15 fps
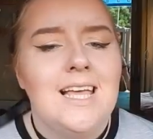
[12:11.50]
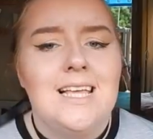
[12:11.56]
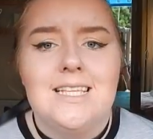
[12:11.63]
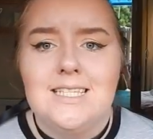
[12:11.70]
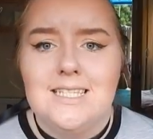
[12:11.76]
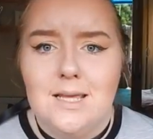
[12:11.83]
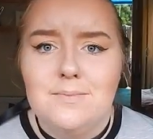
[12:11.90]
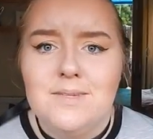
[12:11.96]

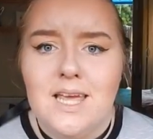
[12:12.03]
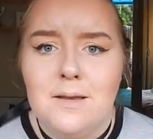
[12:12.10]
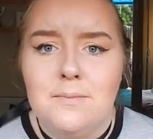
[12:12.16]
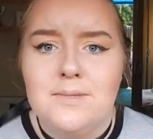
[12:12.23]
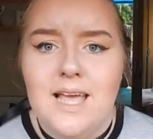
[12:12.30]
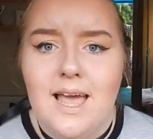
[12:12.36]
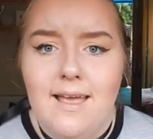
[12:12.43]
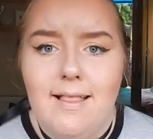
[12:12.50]

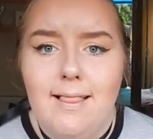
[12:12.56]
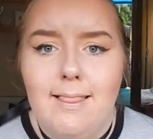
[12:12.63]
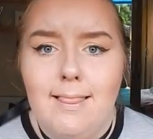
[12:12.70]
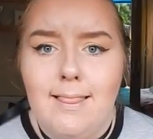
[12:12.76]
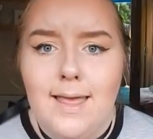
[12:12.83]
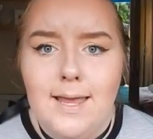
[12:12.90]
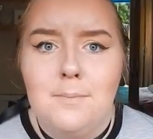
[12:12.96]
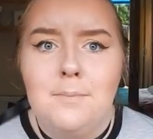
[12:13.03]
Sometimes I
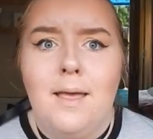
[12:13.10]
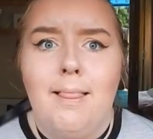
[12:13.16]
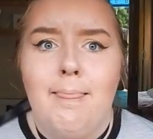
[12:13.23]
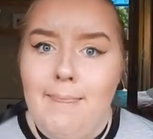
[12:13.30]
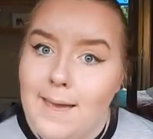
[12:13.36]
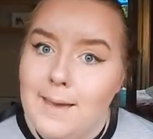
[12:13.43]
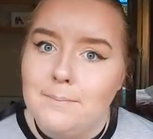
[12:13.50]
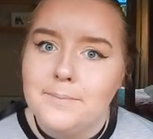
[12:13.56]
line my
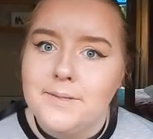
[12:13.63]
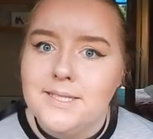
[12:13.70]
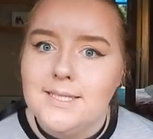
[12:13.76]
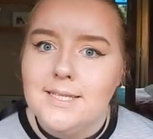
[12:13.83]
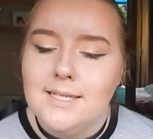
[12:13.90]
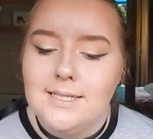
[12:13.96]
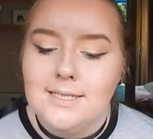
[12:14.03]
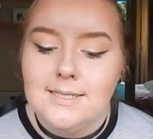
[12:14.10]
lips.
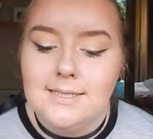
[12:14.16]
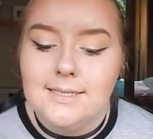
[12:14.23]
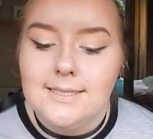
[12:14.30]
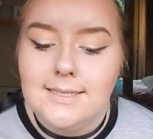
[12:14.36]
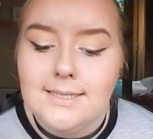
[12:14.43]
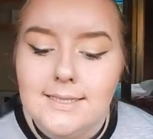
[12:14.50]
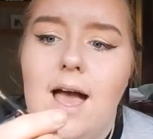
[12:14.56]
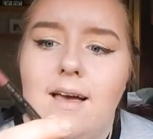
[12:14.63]

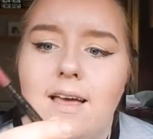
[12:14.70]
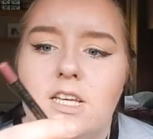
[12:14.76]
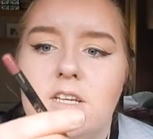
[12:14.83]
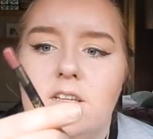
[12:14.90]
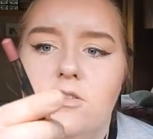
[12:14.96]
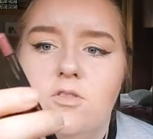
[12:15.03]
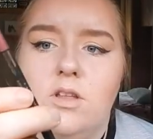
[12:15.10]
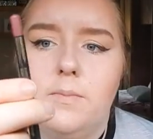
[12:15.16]
I
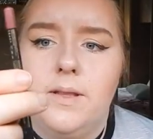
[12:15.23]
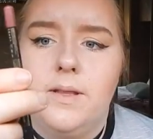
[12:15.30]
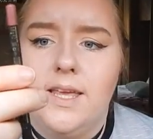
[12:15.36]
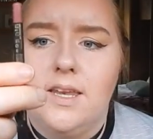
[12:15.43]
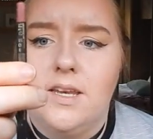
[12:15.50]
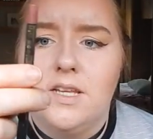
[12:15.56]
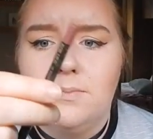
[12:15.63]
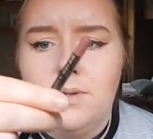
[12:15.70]
actually really been
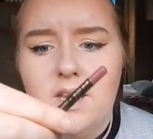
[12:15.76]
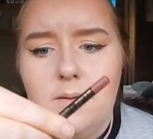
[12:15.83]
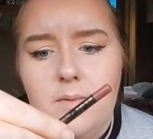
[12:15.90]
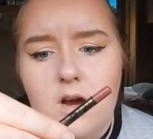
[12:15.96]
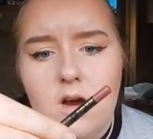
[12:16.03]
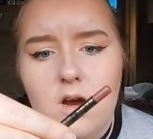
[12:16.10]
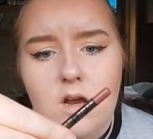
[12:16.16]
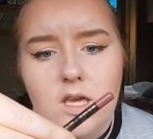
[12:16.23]
liking this
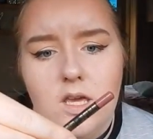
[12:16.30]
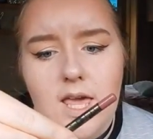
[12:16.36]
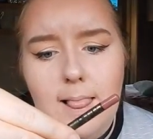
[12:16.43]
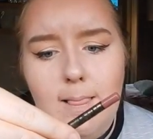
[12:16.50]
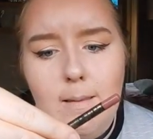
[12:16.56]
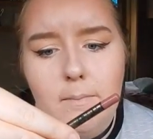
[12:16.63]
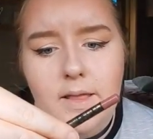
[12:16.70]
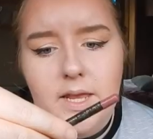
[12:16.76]
Primark
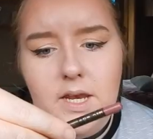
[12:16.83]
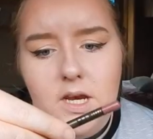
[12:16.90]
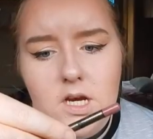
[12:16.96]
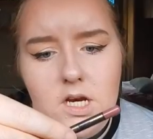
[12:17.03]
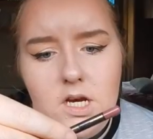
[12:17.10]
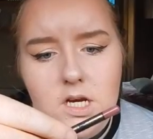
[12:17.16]
lip liner.